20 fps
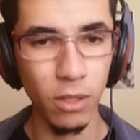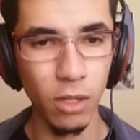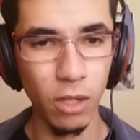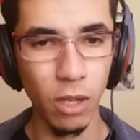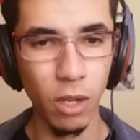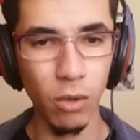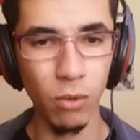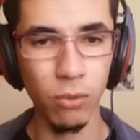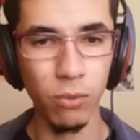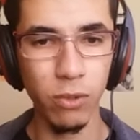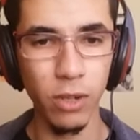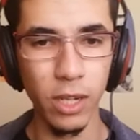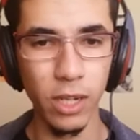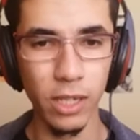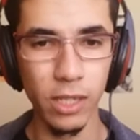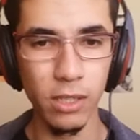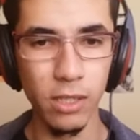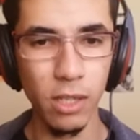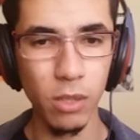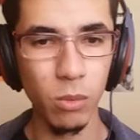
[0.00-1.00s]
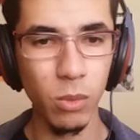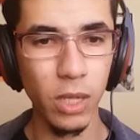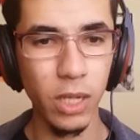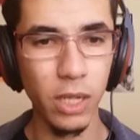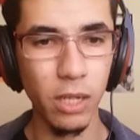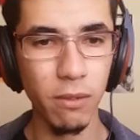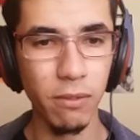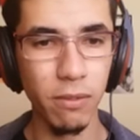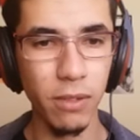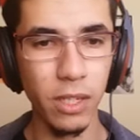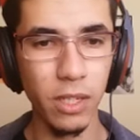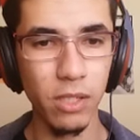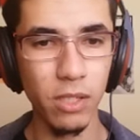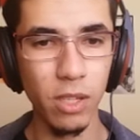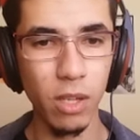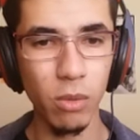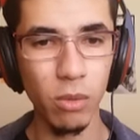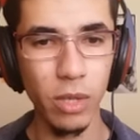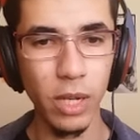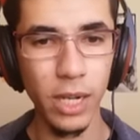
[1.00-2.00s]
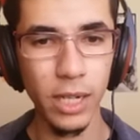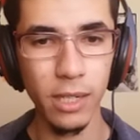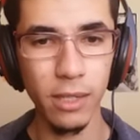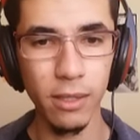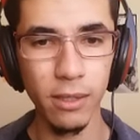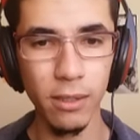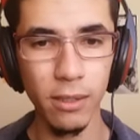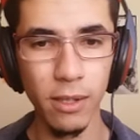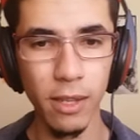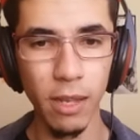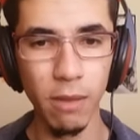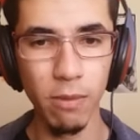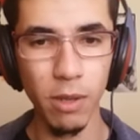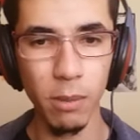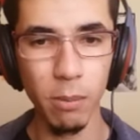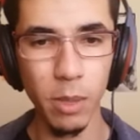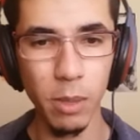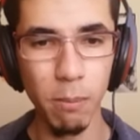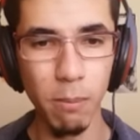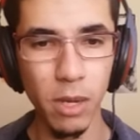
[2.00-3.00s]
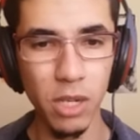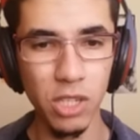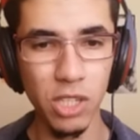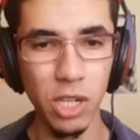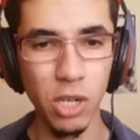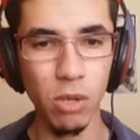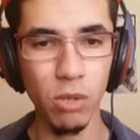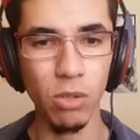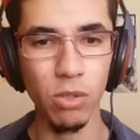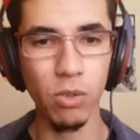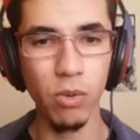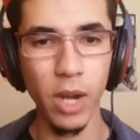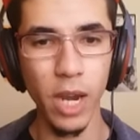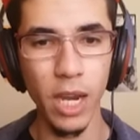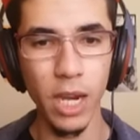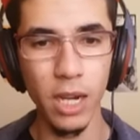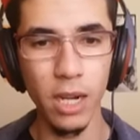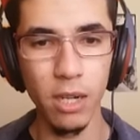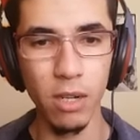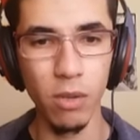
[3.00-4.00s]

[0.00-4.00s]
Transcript: Oh fuck, is that why I feel so wrecked? Have I been munching on trained,